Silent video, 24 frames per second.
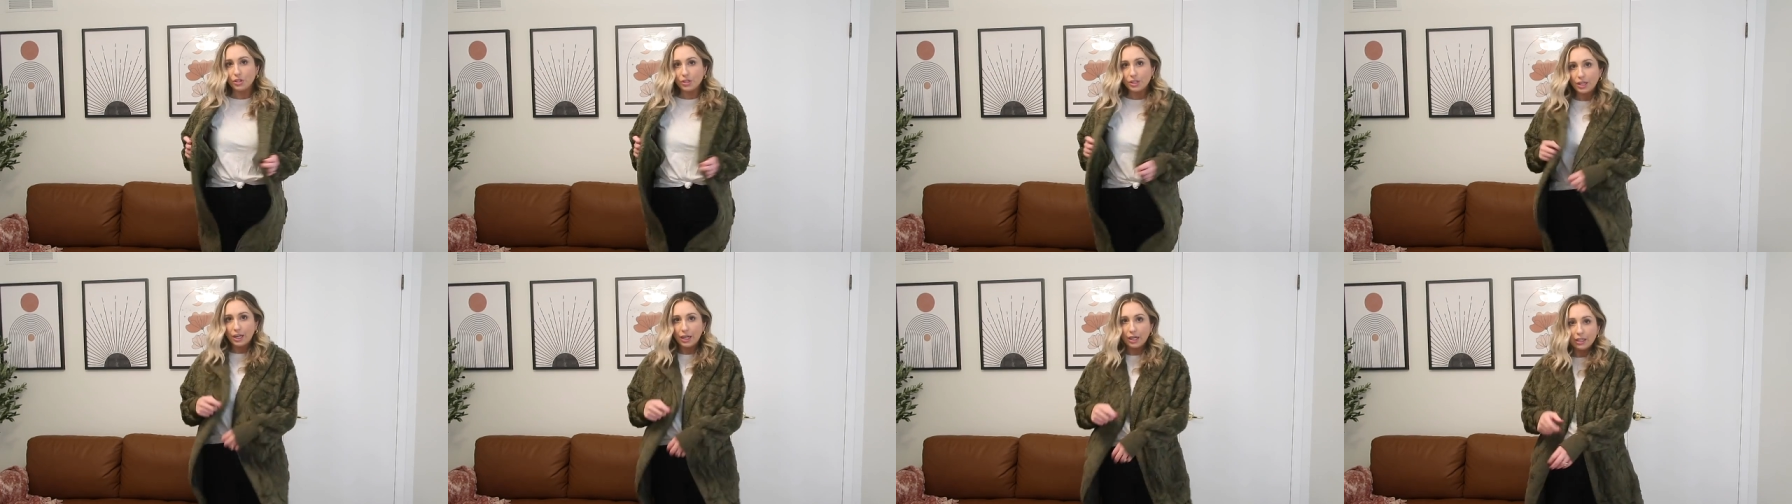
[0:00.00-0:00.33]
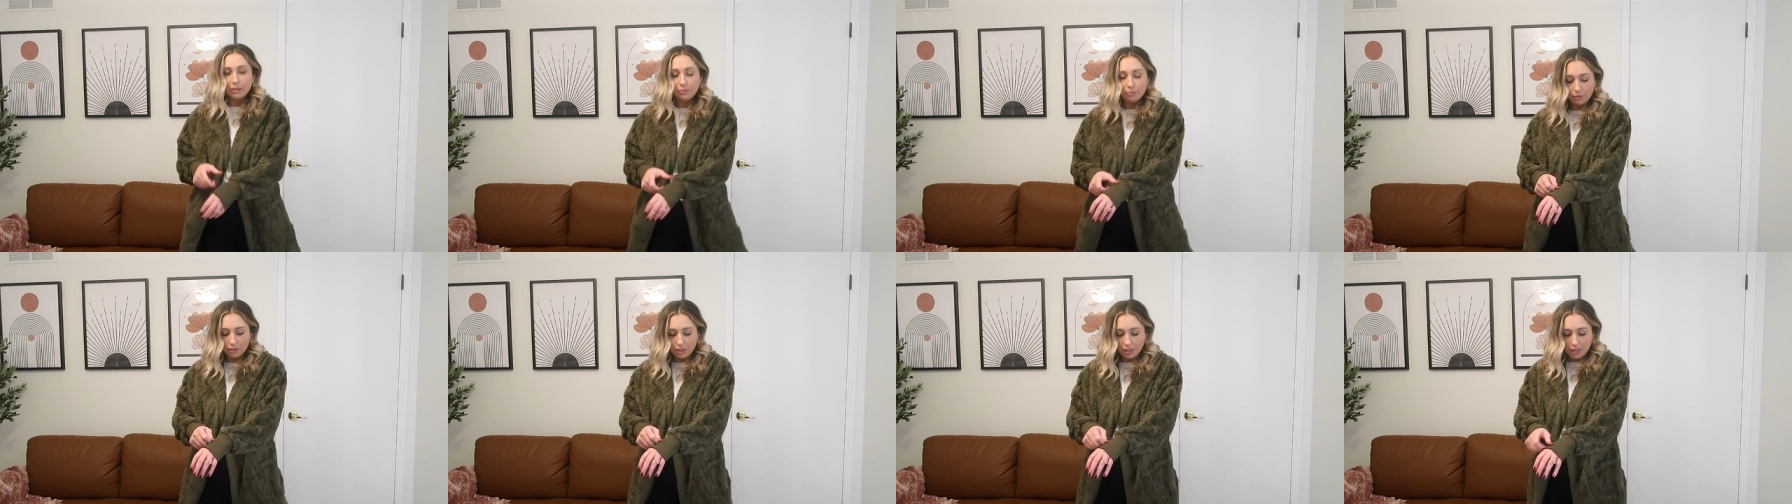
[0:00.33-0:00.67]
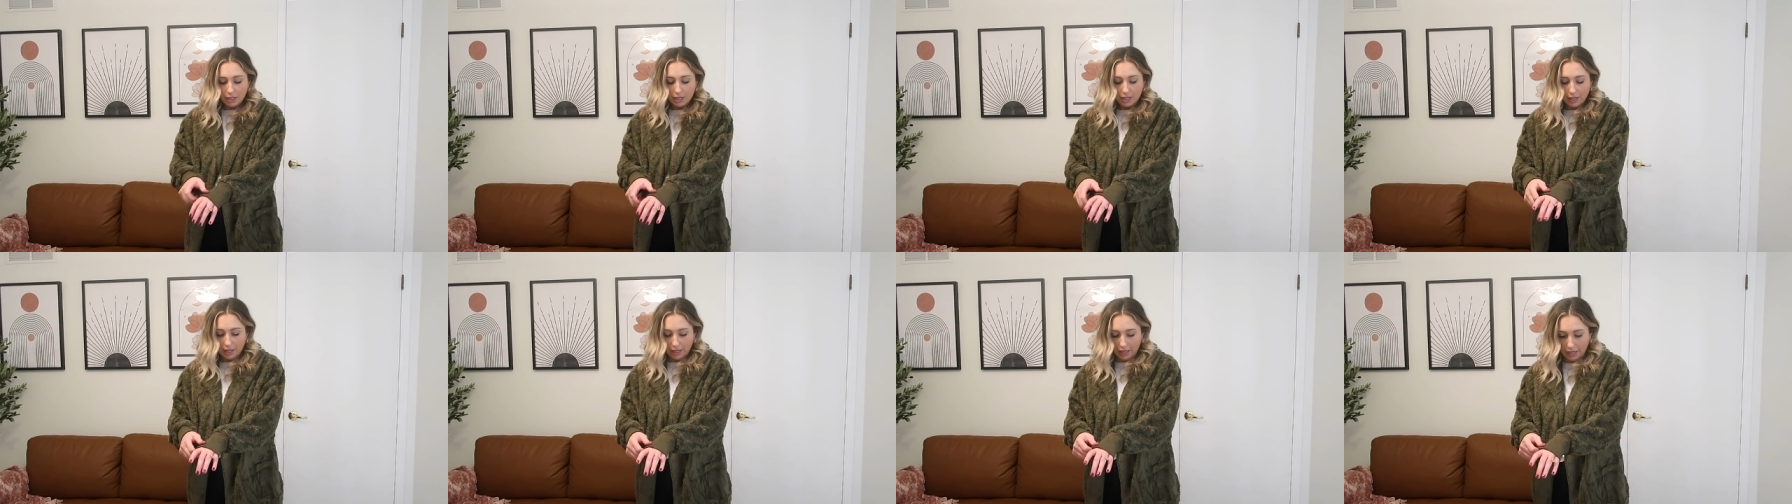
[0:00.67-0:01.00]
time.
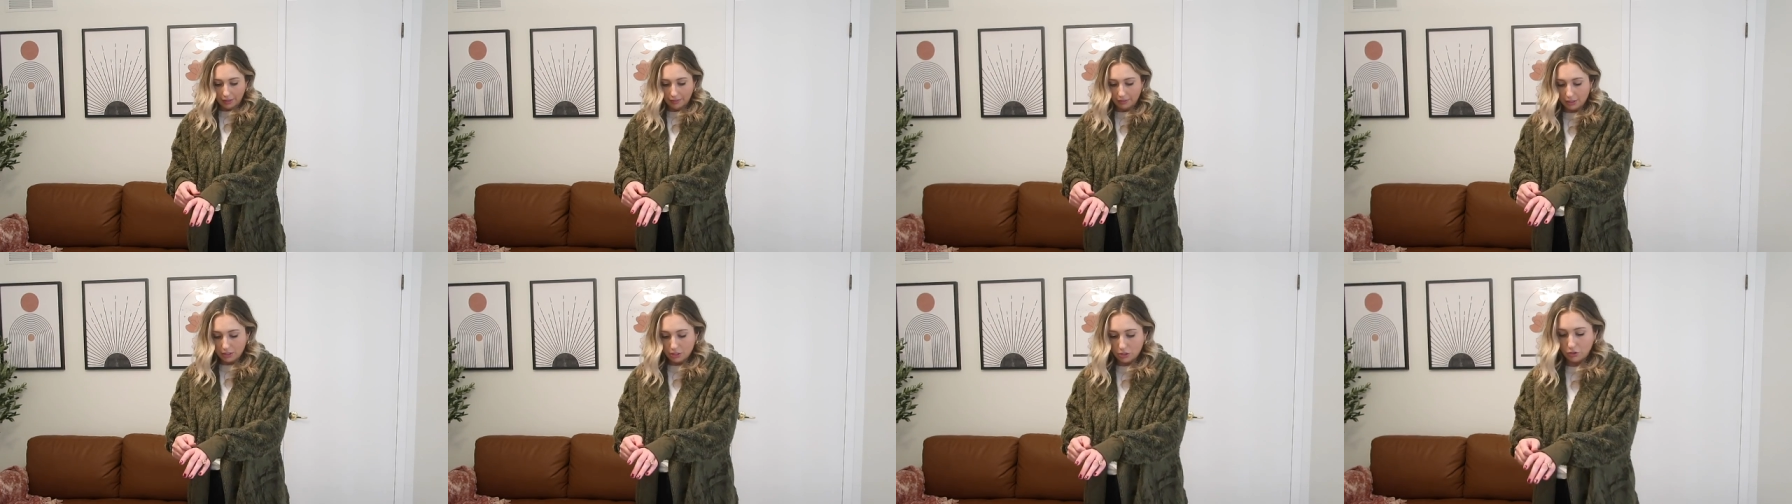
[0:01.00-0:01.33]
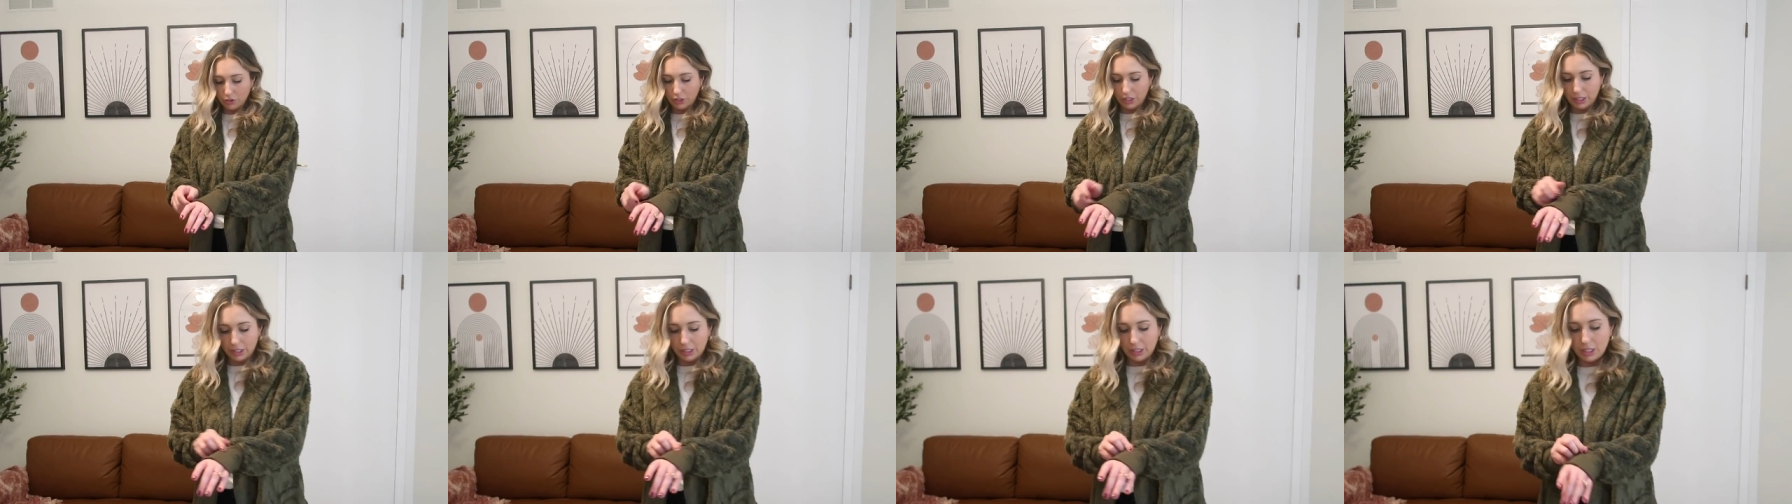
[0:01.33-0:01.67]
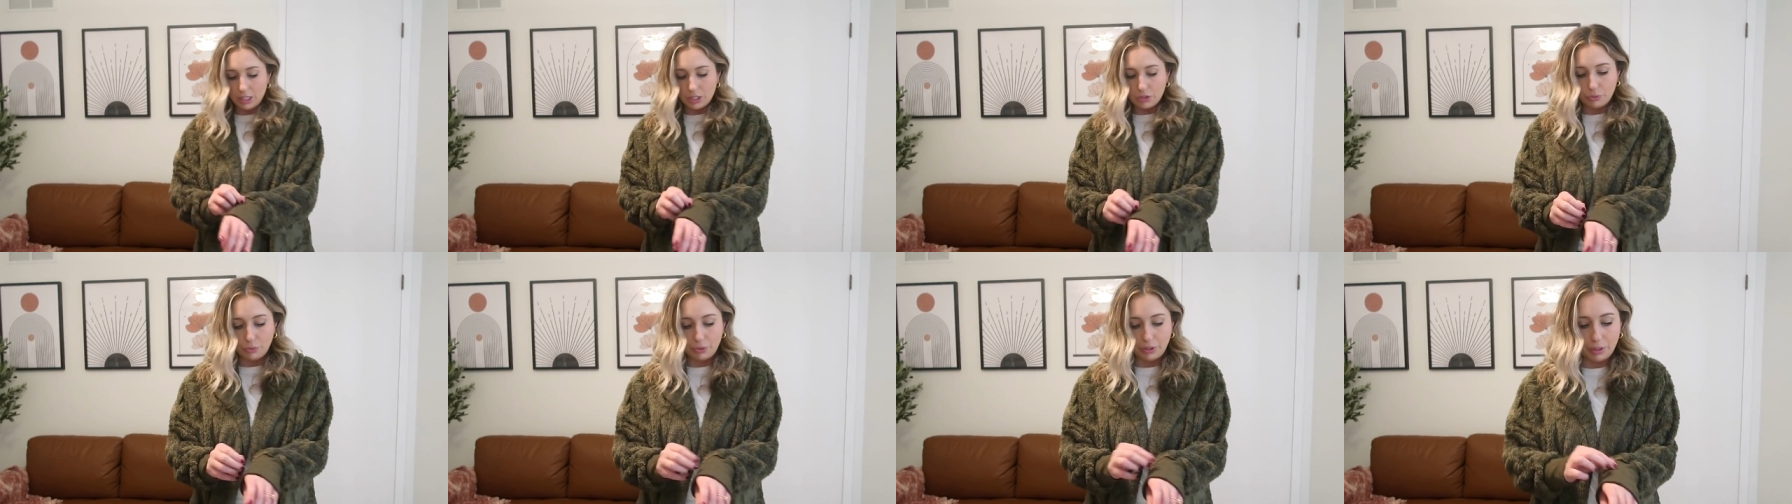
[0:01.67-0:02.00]
And this green
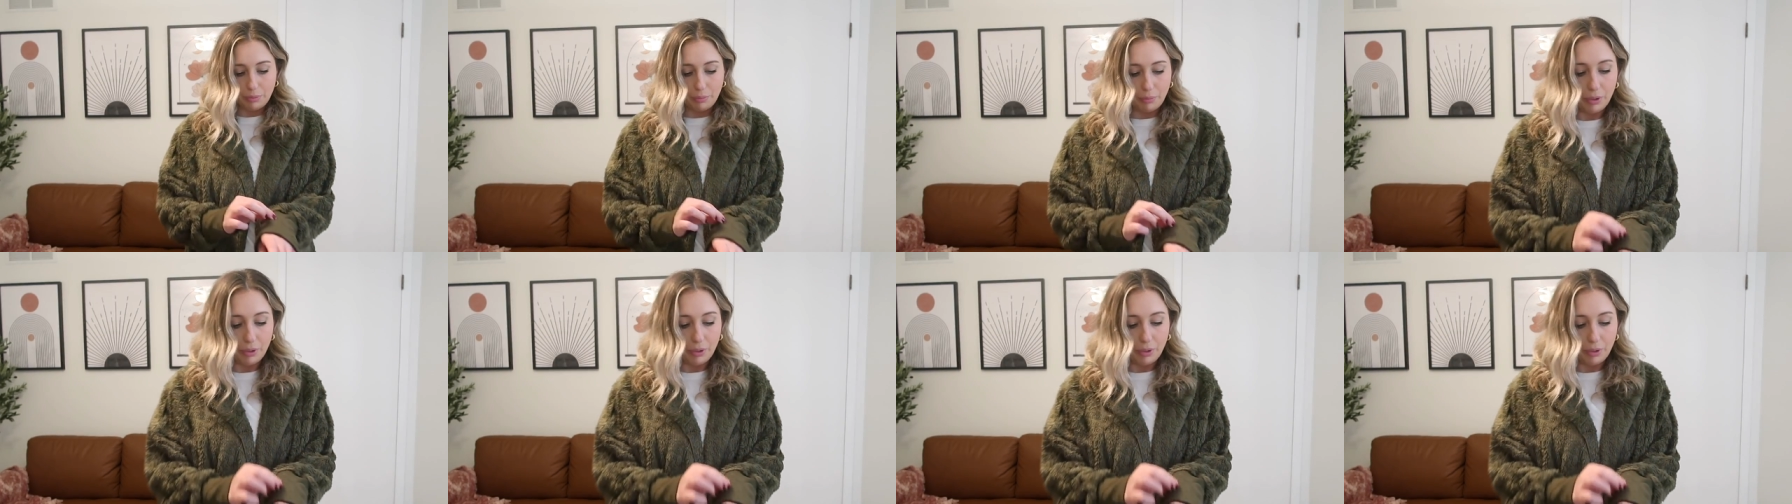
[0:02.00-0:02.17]
is really